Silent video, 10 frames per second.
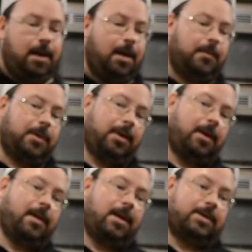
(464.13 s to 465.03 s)
and we're going to
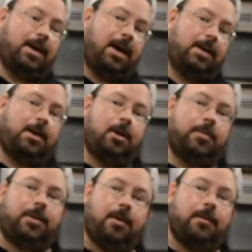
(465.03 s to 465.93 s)
go outside,
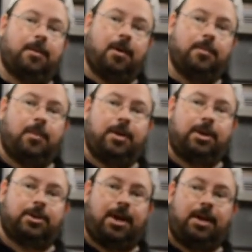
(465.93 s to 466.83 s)
open all the low point
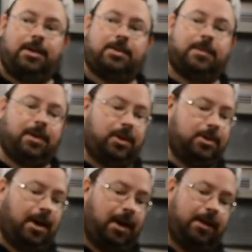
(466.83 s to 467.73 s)
drains, and we're going to
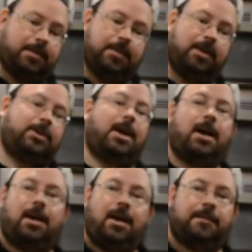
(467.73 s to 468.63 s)
drain as much
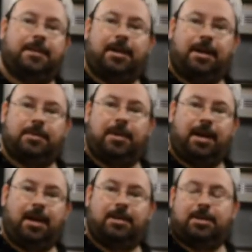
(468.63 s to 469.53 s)
out of everything as we
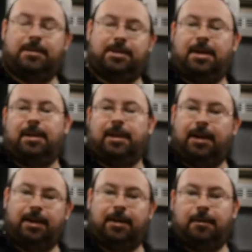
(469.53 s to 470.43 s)
can so it's not
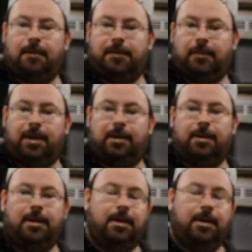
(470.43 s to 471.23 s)
laying in there over the winter.